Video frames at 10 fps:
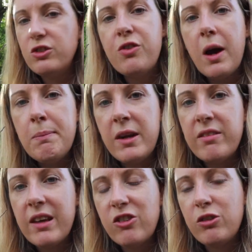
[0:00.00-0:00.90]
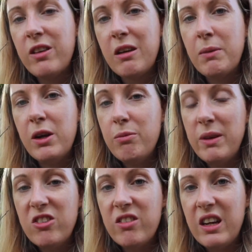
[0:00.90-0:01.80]
Five minute segment of
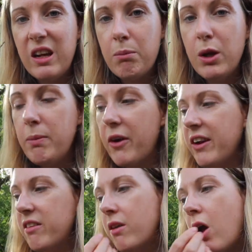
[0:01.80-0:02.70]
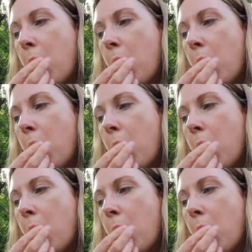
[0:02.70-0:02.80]
me just eating blueberries.